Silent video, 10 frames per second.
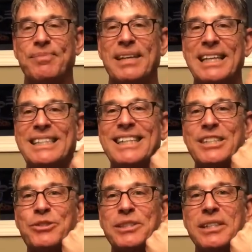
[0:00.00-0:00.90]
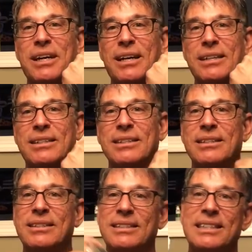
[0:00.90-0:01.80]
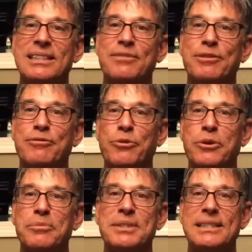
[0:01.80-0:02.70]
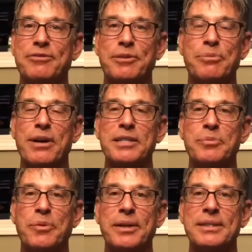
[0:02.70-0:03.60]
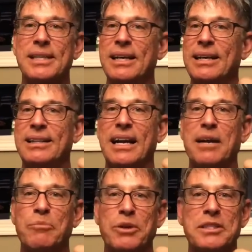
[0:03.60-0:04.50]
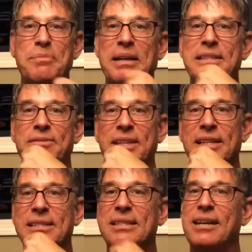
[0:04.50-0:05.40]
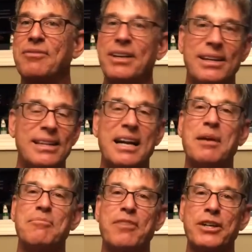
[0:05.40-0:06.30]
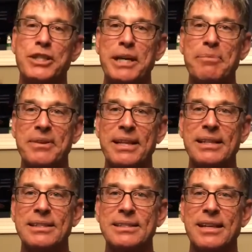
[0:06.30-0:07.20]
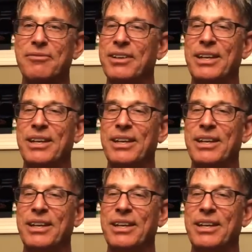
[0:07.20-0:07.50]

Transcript: Industrial art. In different forms, different price points. They come more expensive than this stuff. They come far cheaper than this stuff.